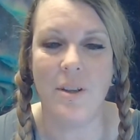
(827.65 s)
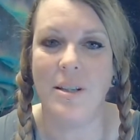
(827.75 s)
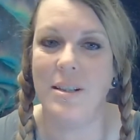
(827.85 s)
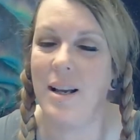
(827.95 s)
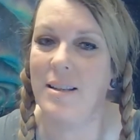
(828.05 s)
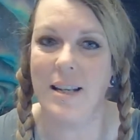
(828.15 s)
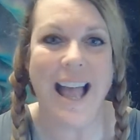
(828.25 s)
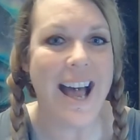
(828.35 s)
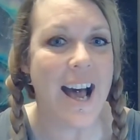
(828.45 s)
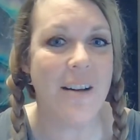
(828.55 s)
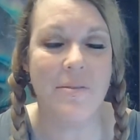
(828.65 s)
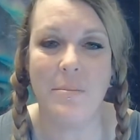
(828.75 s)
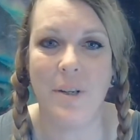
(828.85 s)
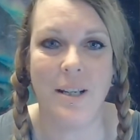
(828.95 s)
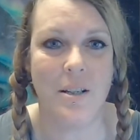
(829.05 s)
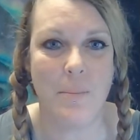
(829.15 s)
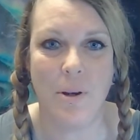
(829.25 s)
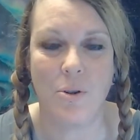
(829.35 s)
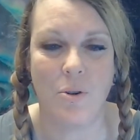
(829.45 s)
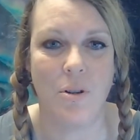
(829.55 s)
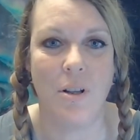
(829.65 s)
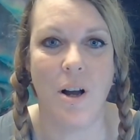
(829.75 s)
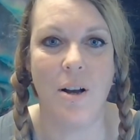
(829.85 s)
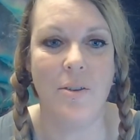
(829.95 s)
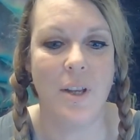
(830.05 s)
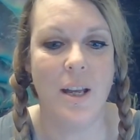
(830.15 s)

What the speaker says: It doesn't have to be in a special cloth.